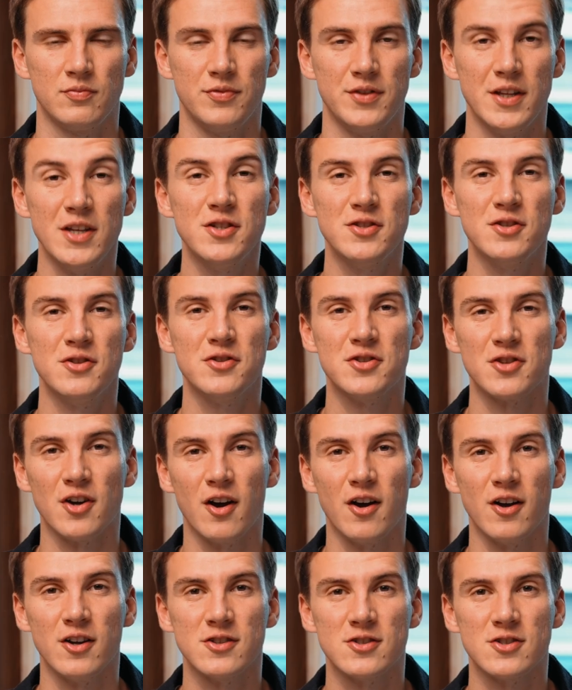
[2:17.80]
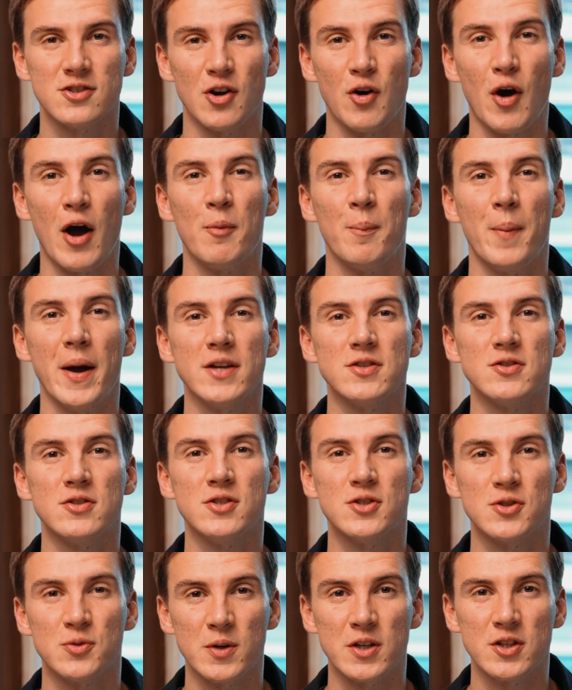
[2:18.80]
These two charts show how
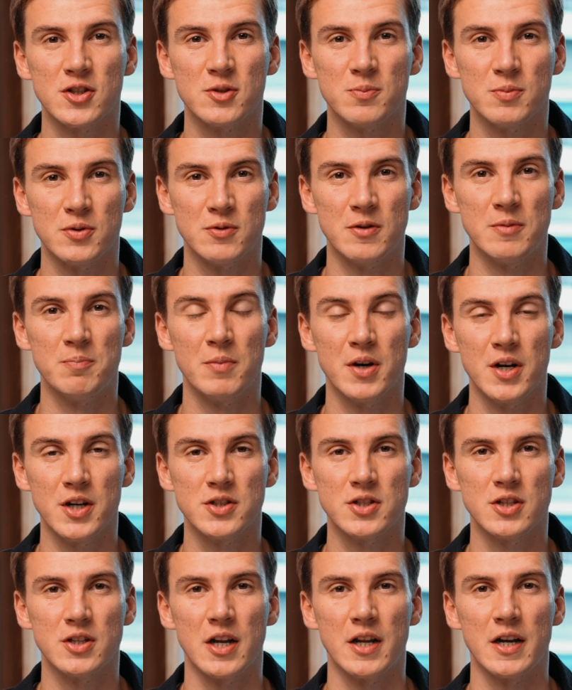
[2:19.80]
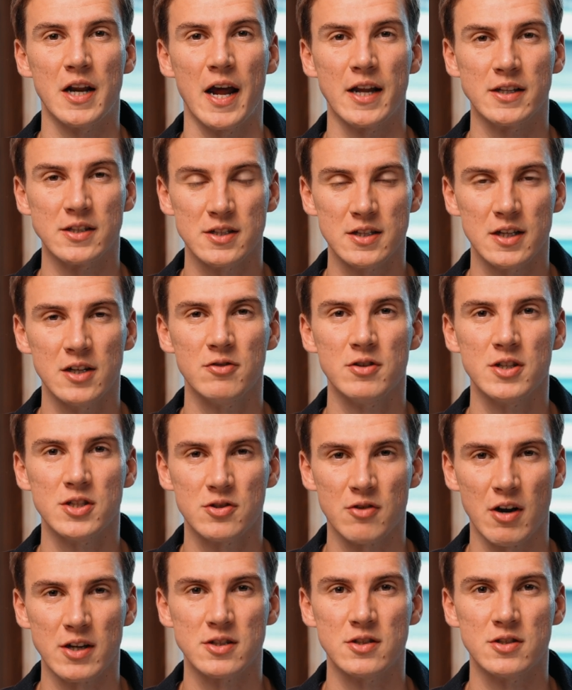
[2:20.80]
batches switch between merchant and ancillary
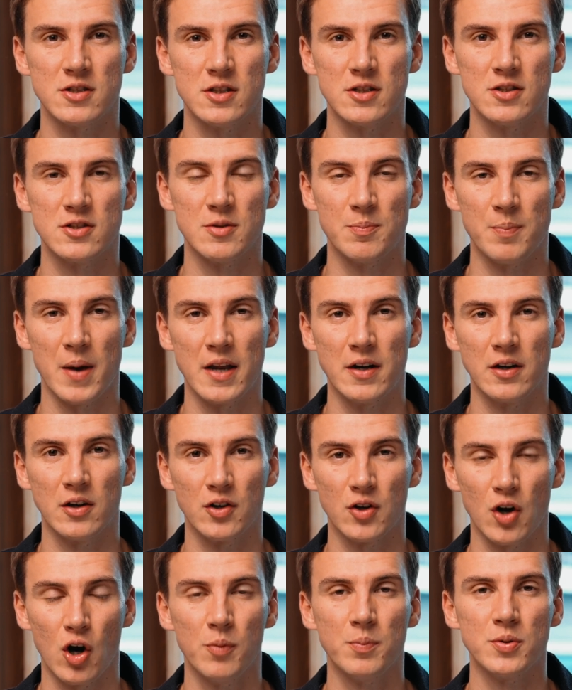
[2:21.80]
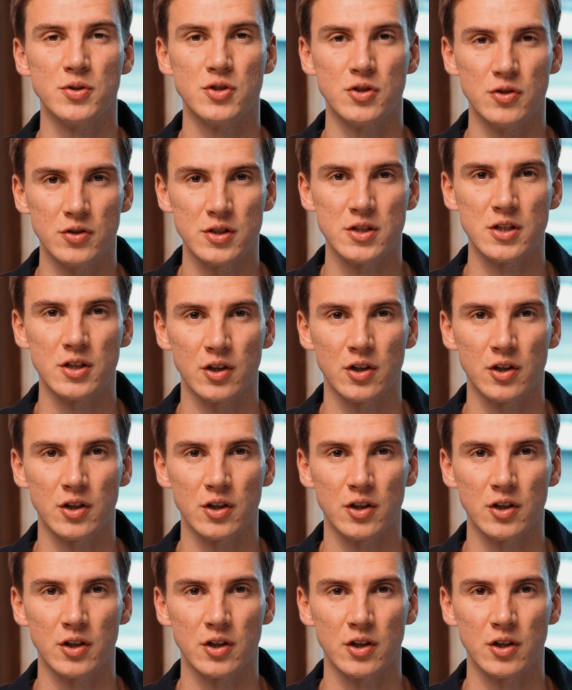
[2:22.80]
strategies depending on opportunity